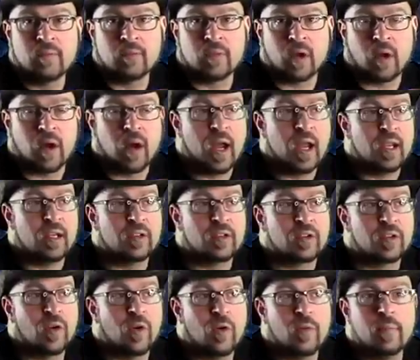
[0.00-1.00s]
All right,
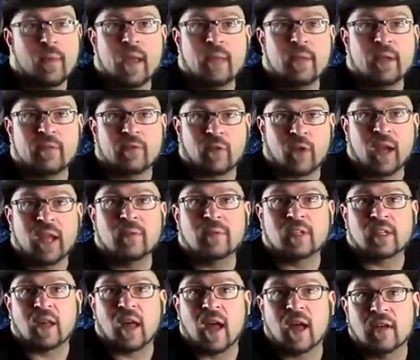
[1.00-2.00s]
so maybe frame
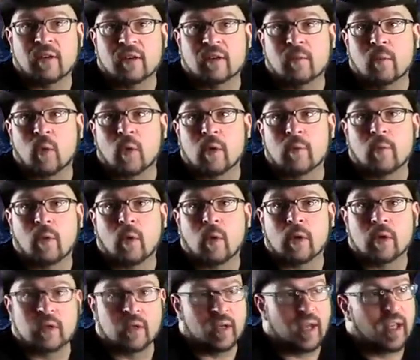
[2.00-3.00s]
size is more
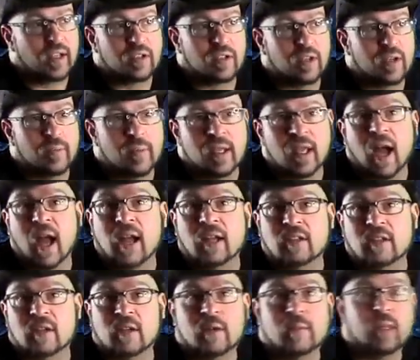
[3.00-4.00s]
important, and that's going to be,
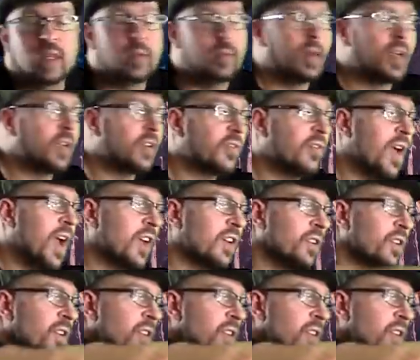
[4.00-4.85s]
height's going to be the biggest factor in